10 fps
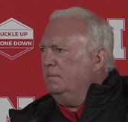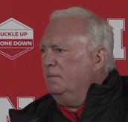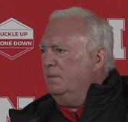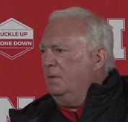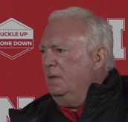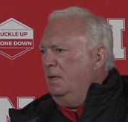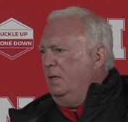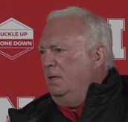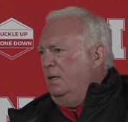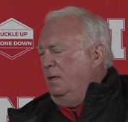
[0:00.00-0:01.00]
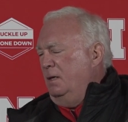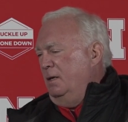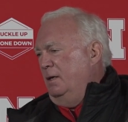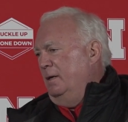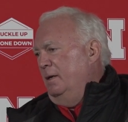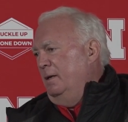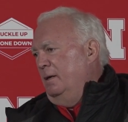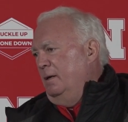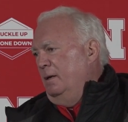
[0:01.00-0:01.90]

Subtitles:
Nobody speaks.